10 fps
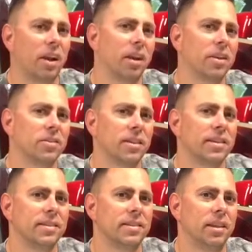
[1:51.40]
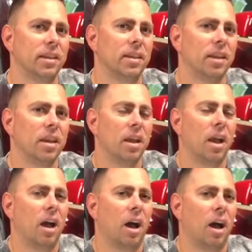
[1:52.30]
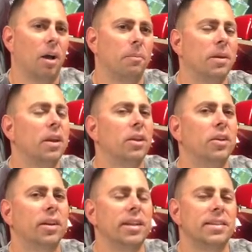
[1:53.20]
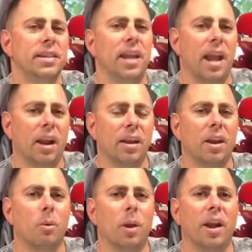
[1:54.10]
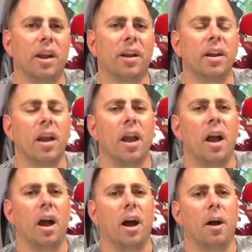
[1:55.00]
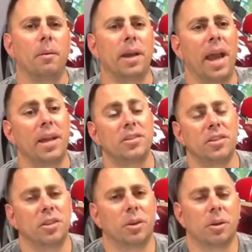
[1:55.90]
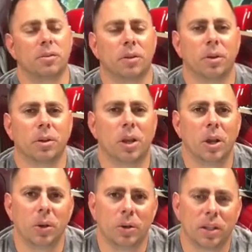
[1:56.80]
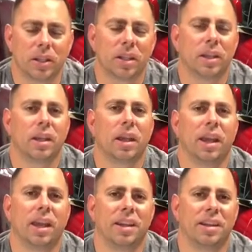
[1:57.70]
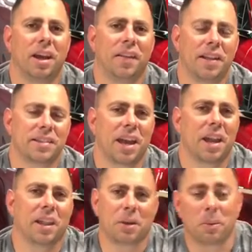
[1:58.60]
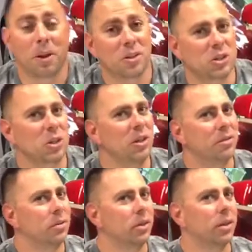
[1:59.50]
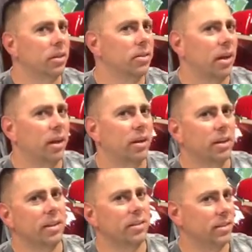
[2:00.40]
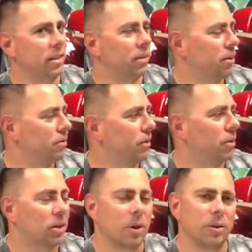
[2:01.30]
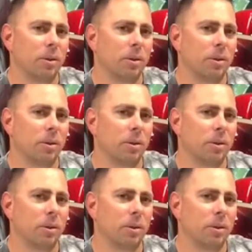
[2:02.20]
area so you can see. You're gonna see an area where it has your referral code, and that's kind of like where I'll show you. If you look at this area, you're gonna see the referral code in the